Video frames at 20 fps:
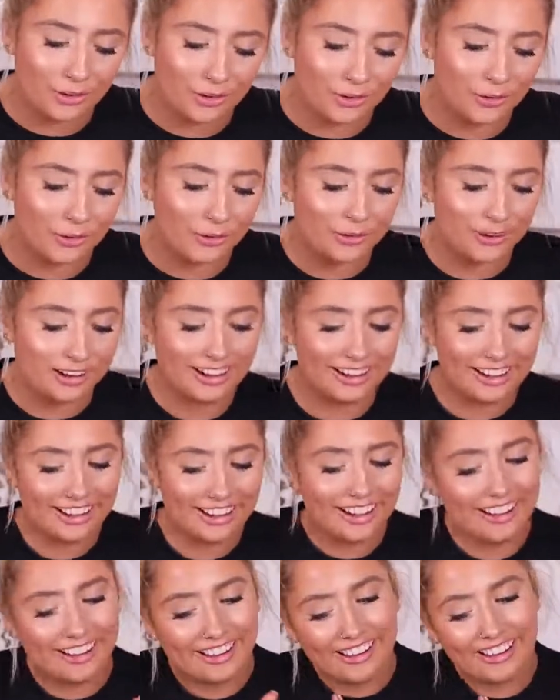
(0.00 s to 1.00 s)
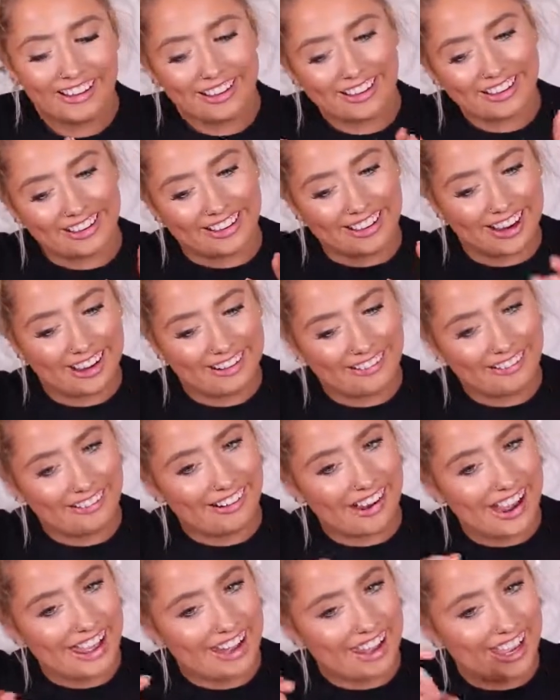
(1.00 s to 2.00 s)
haul. Get
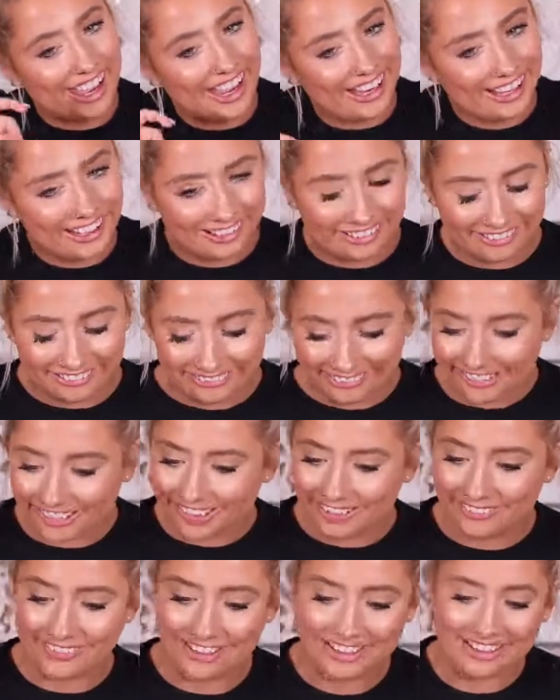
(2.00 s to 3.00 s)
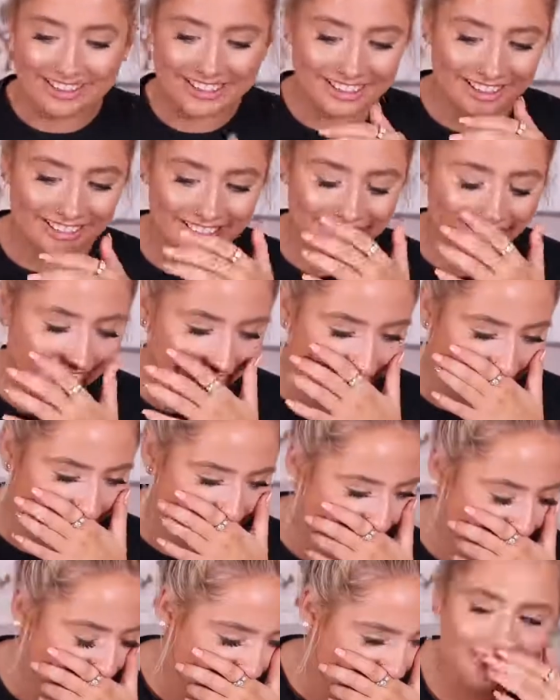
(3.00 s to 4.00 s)
ready. Oh my god, I'm being so
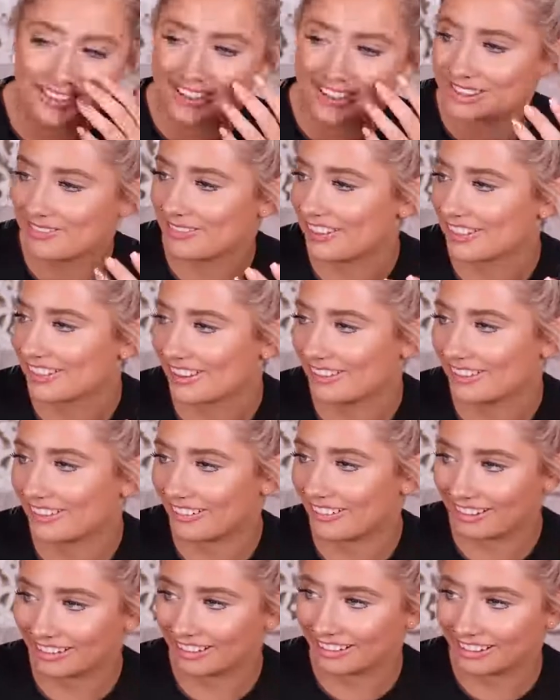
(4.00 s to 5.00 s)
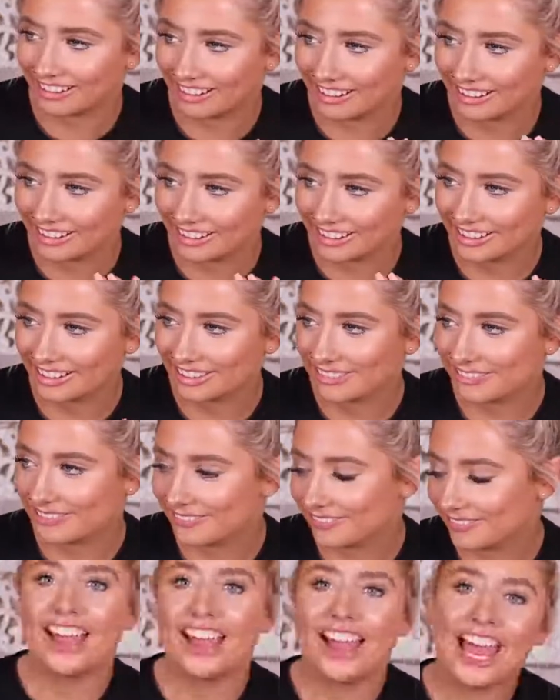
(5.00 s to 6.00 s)
annoying. I'm actually being so annoying, aren't I?
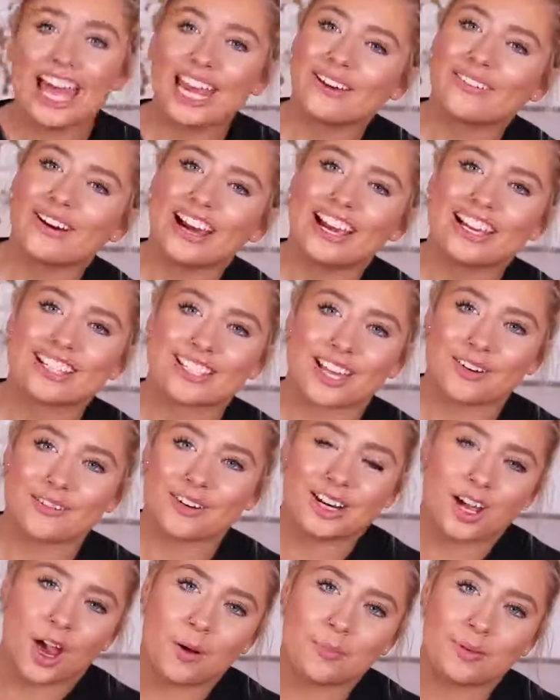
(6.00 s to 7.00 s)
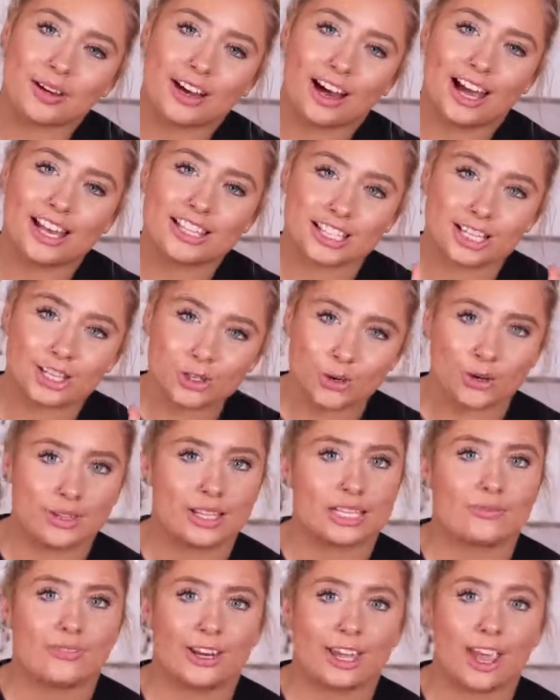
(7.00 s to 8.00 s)
Anyways, I really hope you guys enjoy
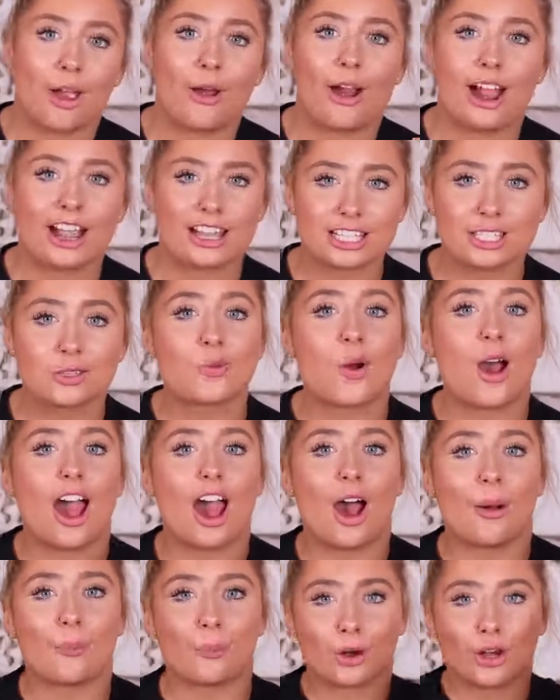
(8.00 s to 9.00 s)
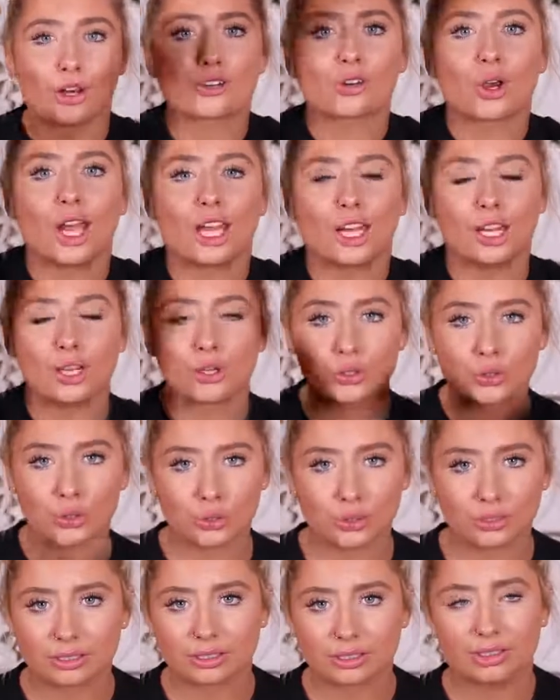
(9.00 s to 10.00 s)
this video. I swear I'm gonna try and
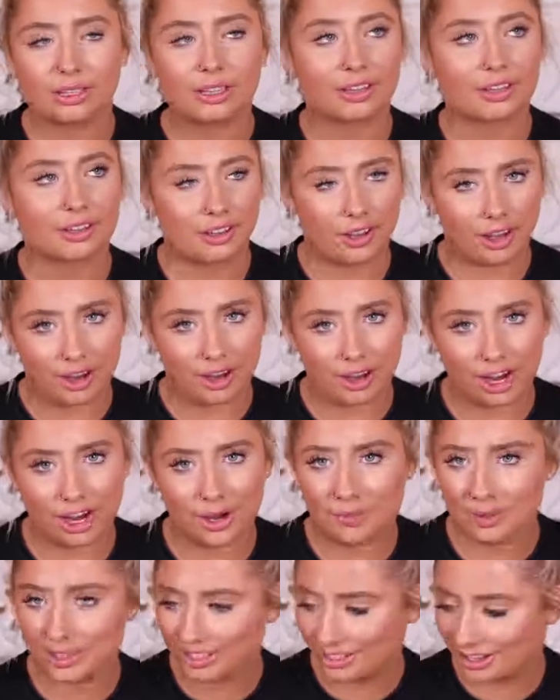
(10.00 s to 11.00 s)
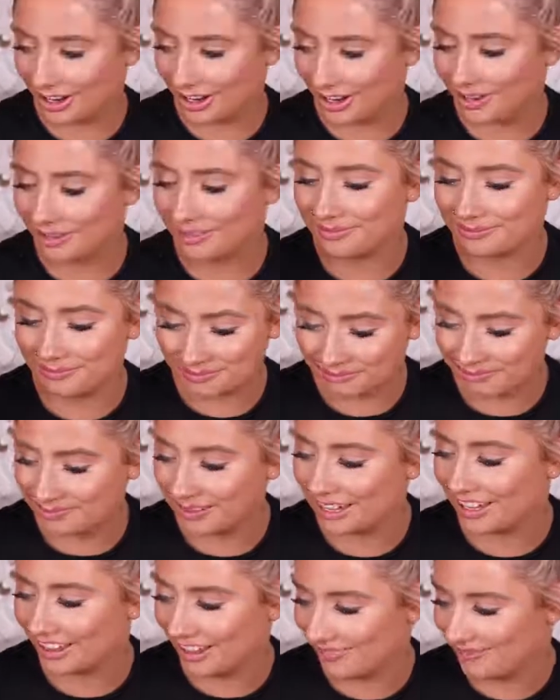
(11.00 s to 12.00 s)
calm, you know,
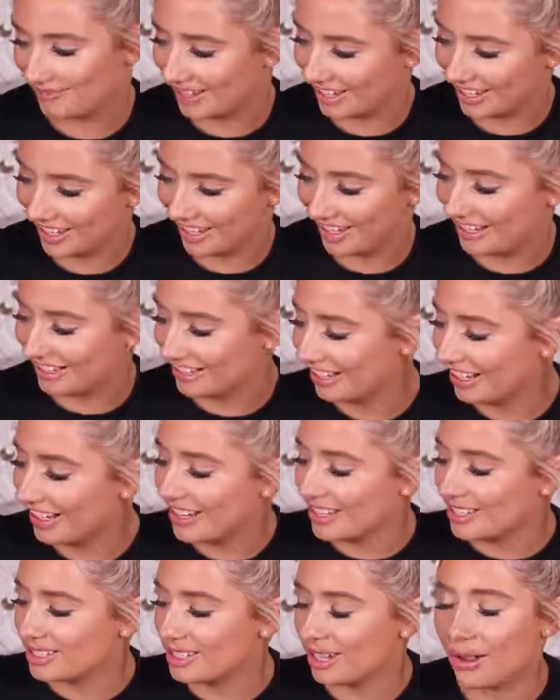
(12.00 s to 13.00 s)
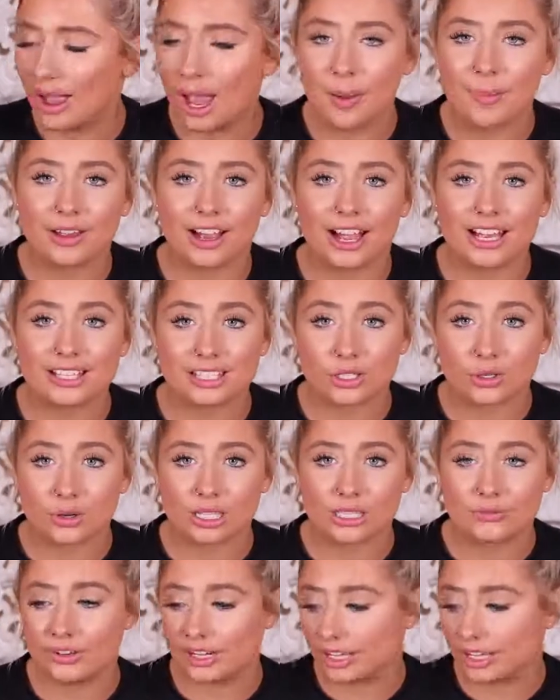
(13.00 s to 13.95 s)
be good, be good. So I hope you guys enjoy this